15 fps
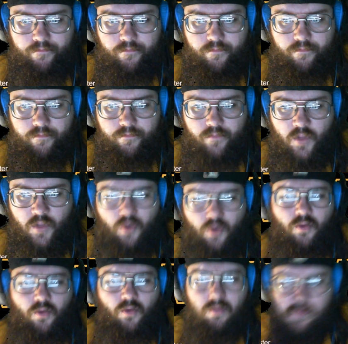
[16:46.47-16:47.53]

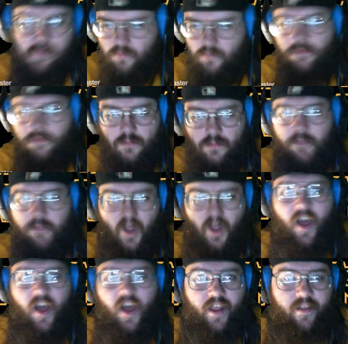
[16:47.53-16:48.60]
new
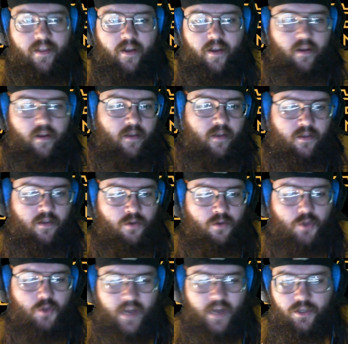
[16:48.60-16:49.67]
blood in there, new
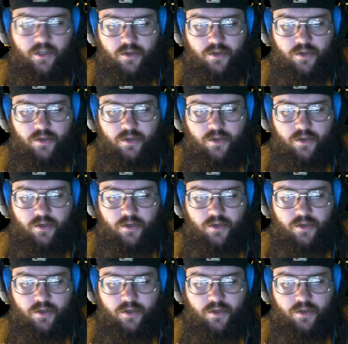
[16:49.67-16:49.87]
directors.